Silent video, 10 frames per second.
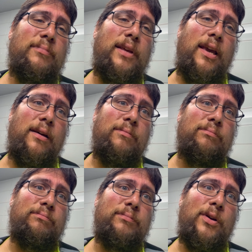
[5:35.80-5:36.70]
Yeah.
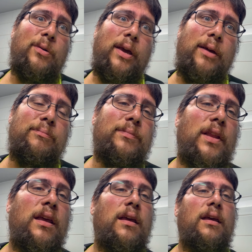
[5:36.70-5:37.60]
Okay.
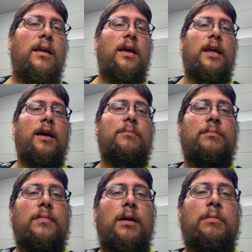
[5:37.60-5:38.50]

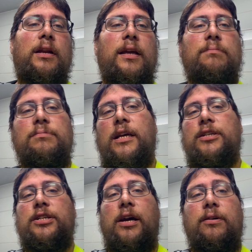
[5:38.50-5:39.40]
Anyhow, I'm gonna take a
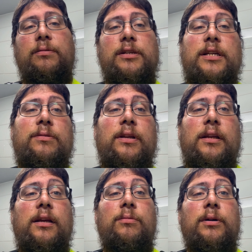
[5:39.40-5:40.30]
shower because I really
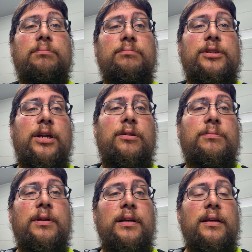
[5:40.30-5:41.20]
need one.
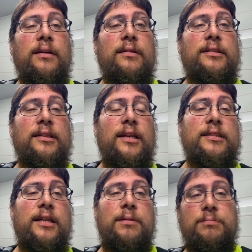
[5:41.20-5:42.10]
So. Till
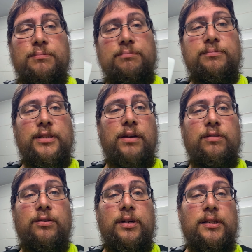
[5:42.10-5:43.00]
next time,
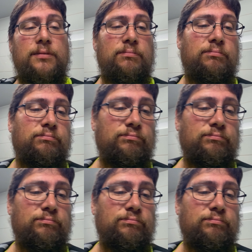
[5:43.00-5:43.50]
seven threes.